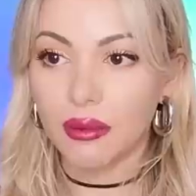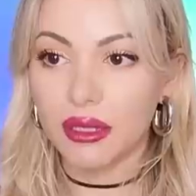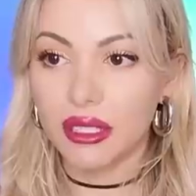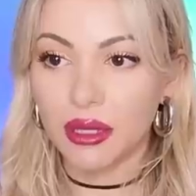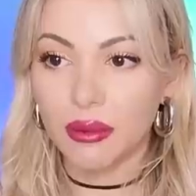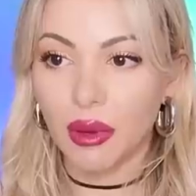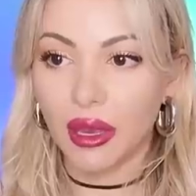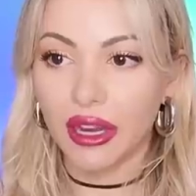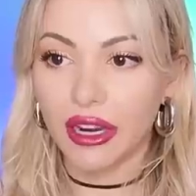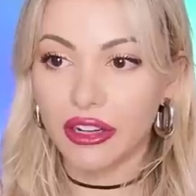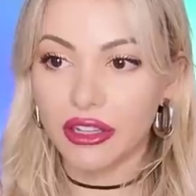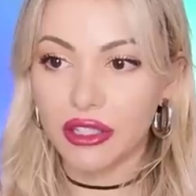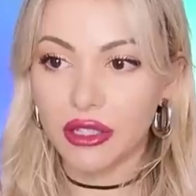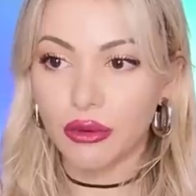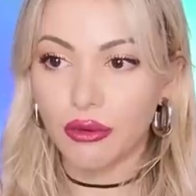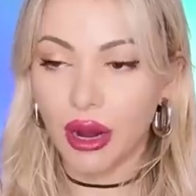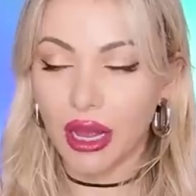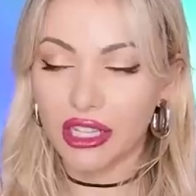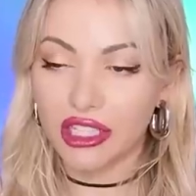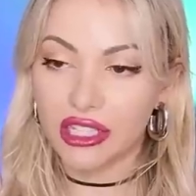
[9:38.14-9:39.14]
I'm gonna say my hair's a
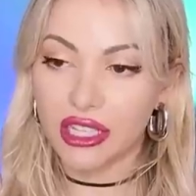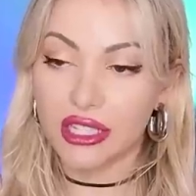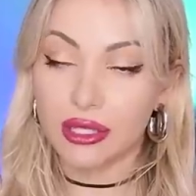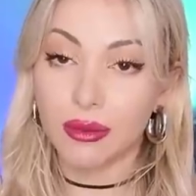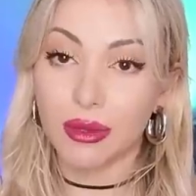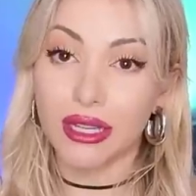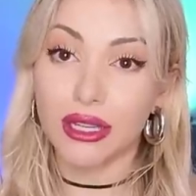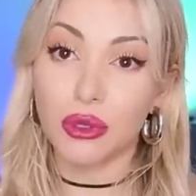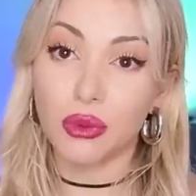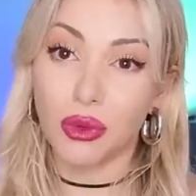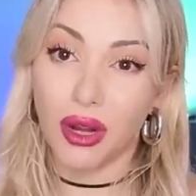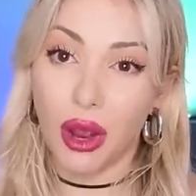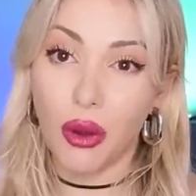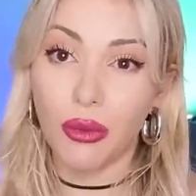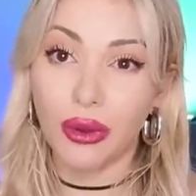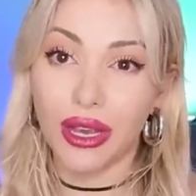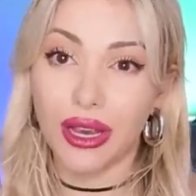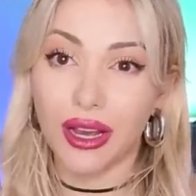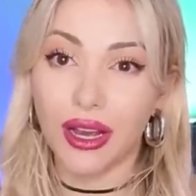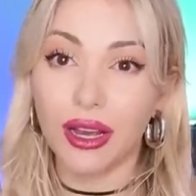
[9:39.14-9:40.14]
rat's nest because when I
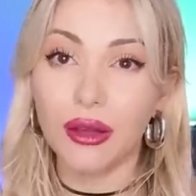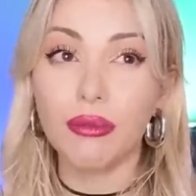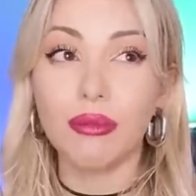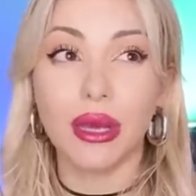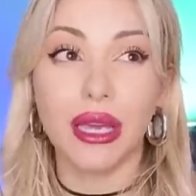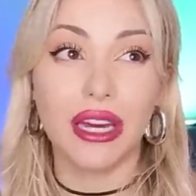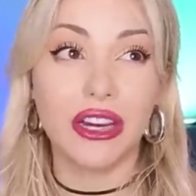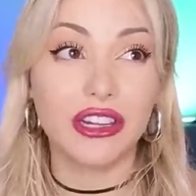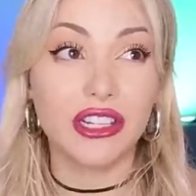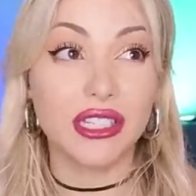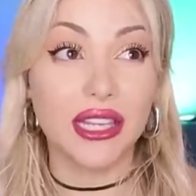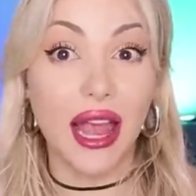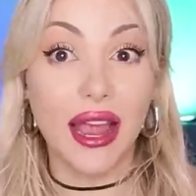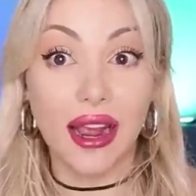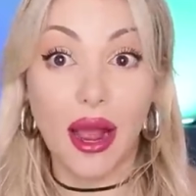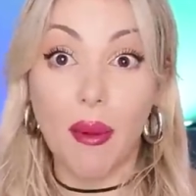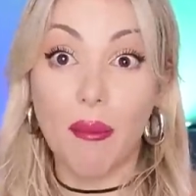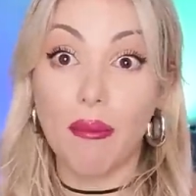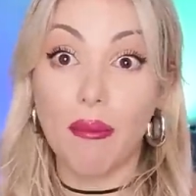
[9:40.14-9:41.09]
wake up, my hair's like a